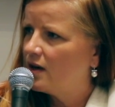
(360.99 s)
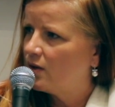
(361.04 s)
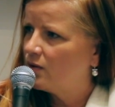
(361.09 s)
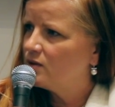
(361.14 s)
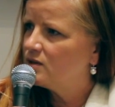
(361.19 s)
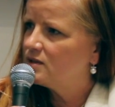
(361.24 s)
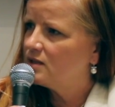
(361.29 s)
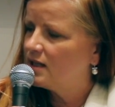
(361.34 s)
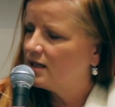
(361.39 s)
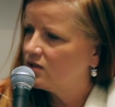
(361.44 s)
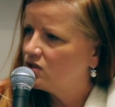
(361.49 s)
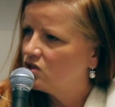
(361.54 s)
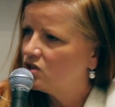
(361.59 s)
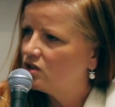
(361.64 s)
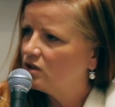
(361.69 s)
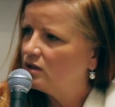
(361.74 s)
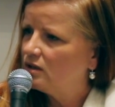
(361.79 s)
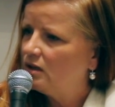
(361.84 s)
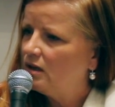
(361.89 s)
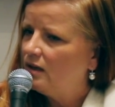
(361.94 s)
hours last
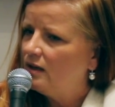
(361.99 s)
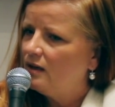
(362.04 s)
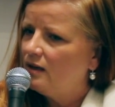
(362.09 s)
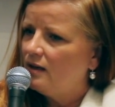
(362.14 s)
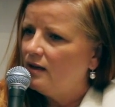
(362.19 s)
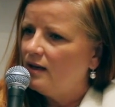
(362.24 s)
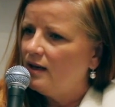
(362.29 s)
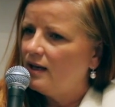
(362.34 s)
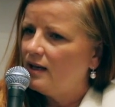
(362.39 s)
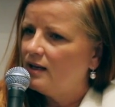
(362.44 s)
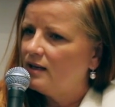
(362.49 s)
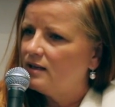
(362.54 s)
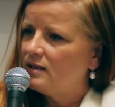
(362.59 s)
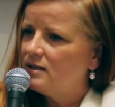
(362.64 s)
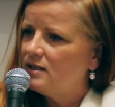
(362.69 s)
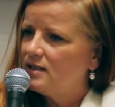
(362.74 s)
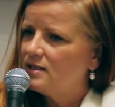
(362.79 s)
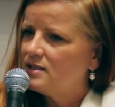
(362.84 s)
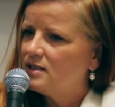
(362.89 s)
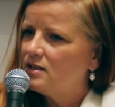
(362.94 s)
year.
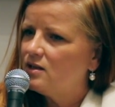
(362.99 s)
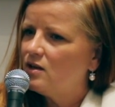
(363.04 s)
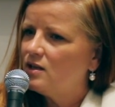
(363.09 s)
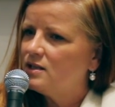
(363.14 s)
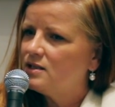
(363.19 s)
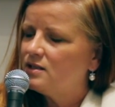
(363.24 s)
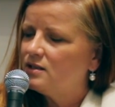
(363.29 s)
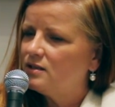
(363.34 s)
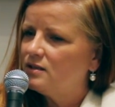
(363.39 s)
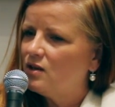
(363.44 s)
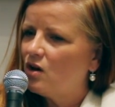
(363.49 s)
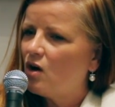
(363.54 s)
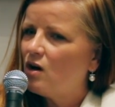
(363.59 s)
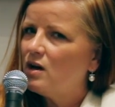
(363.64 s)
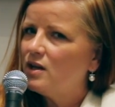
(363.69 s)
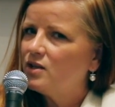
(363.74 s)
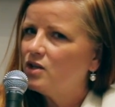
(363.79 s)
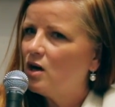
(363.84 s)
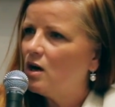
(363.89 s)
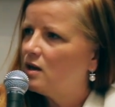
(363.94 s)
And it's an
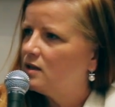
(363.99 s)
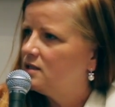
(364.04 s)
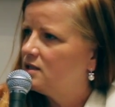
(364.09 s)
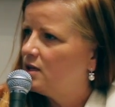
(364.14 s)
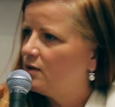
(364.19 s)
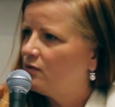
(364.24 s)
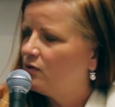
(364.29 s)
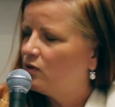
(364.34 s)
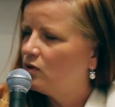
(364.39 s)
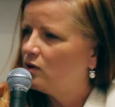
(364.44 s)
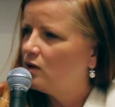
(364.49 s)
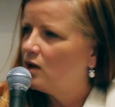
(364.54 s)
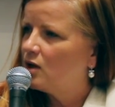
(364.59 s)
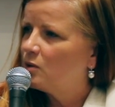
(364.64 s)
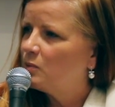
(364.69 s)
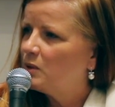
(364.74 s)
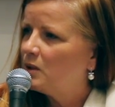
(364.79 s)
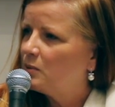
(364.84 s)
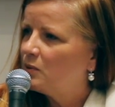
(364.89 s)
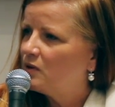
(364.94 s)
odd concept for a lot
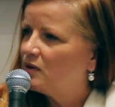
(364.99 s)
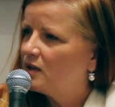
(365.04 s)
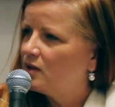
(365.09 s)
of people.